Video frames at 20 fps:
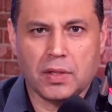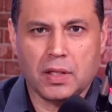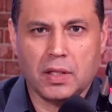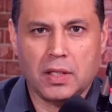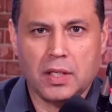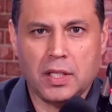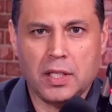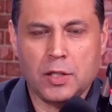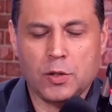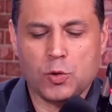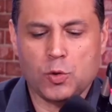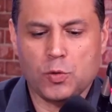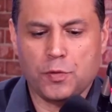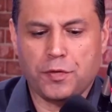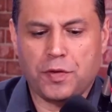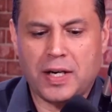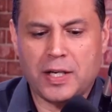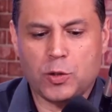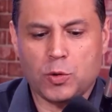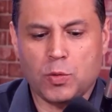And that
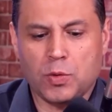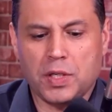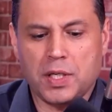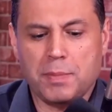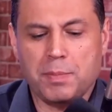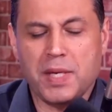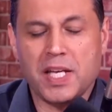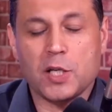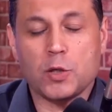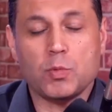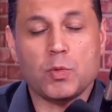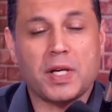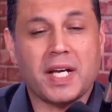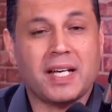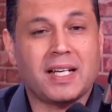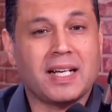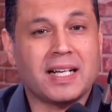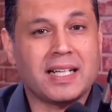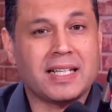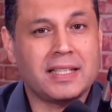leads
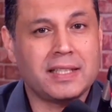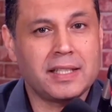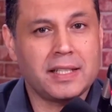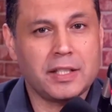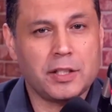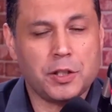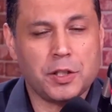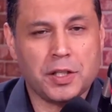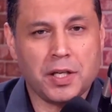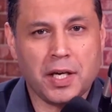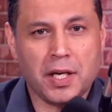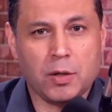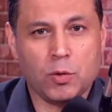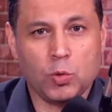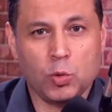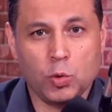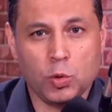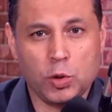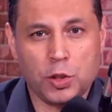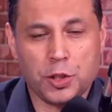them, even though
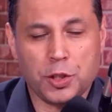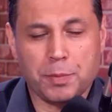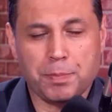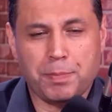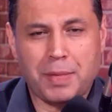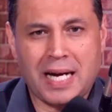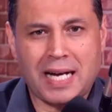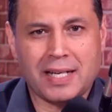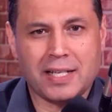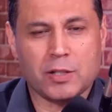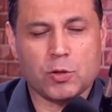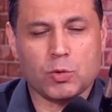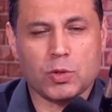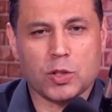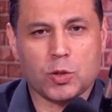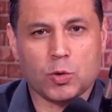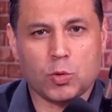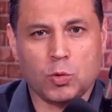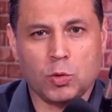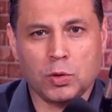making
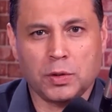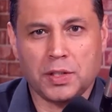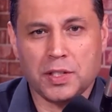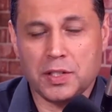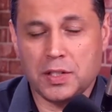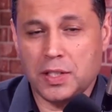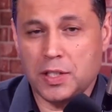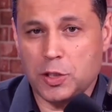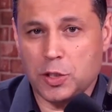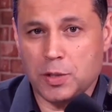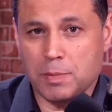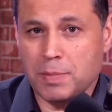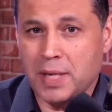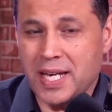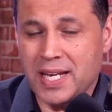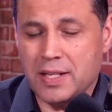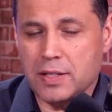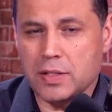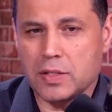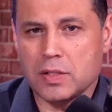money and paying their
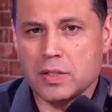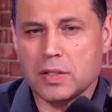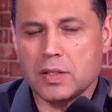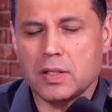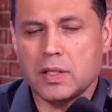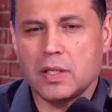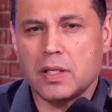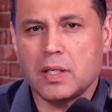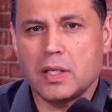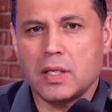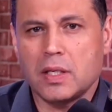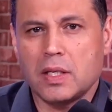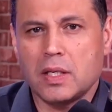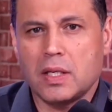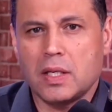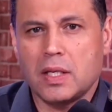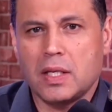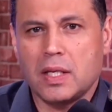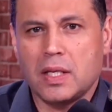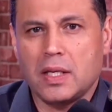bills for this
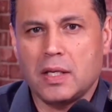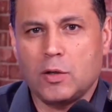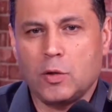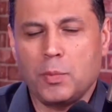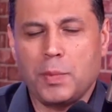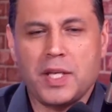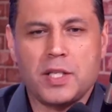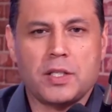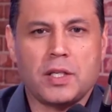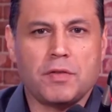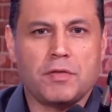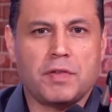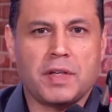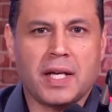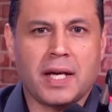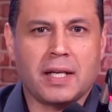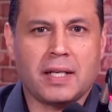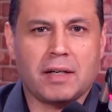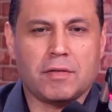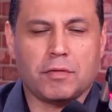month and
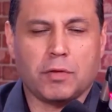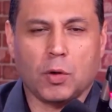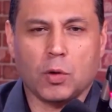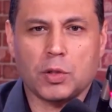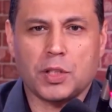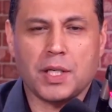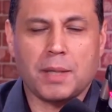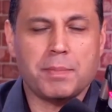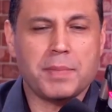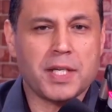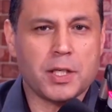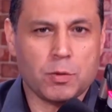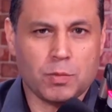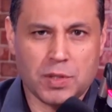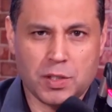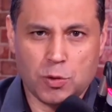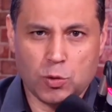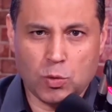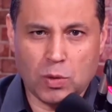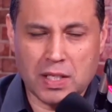next month, to
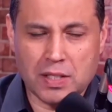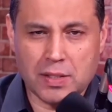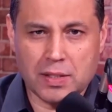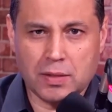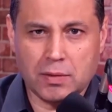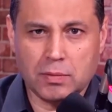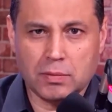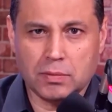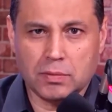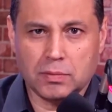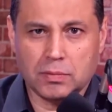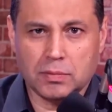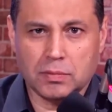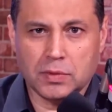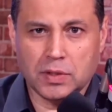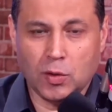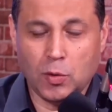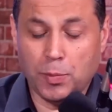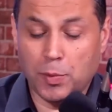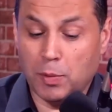go back to the
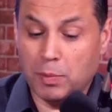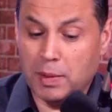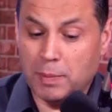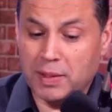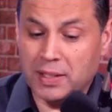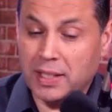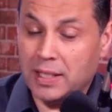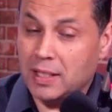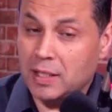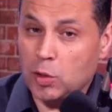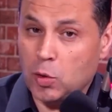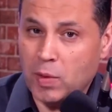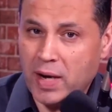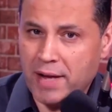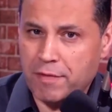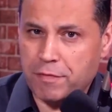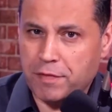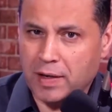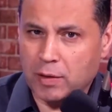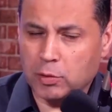same situation.
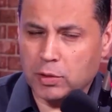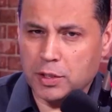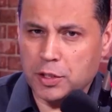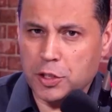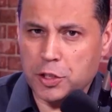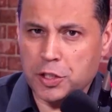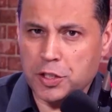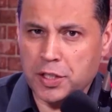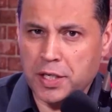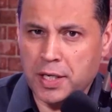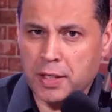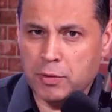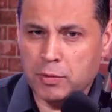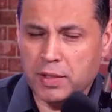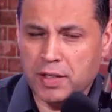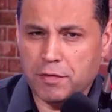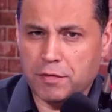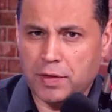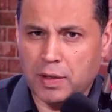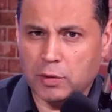So their problem is
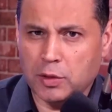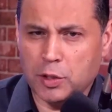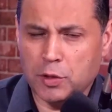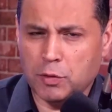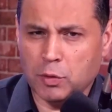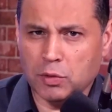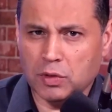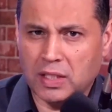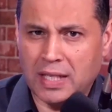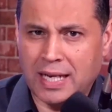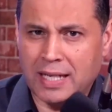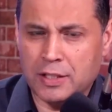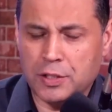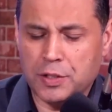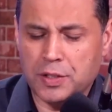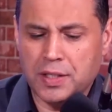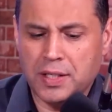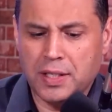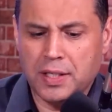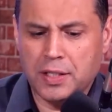not lack of money
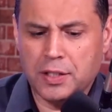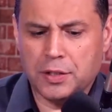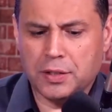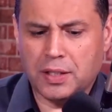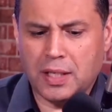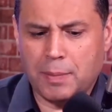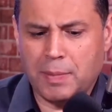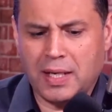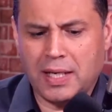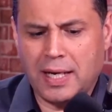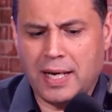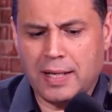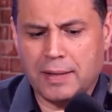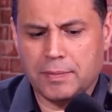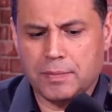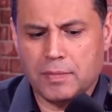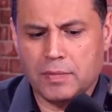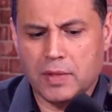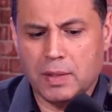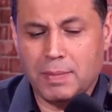and lack of
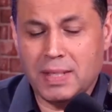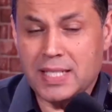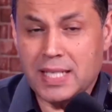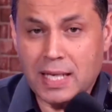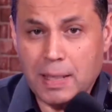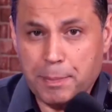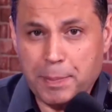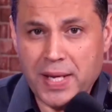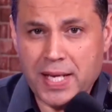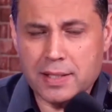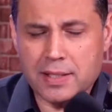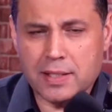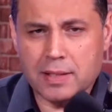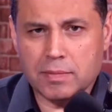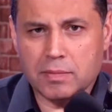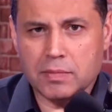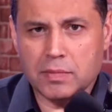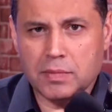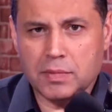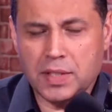desire to work,
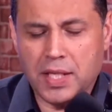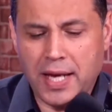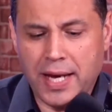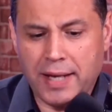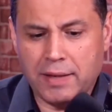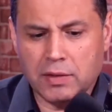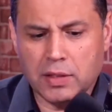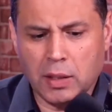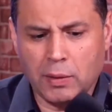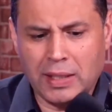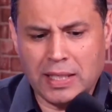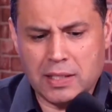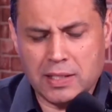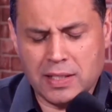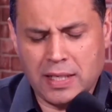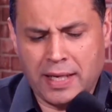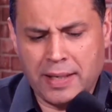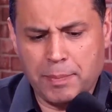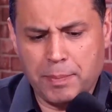but that's what they think.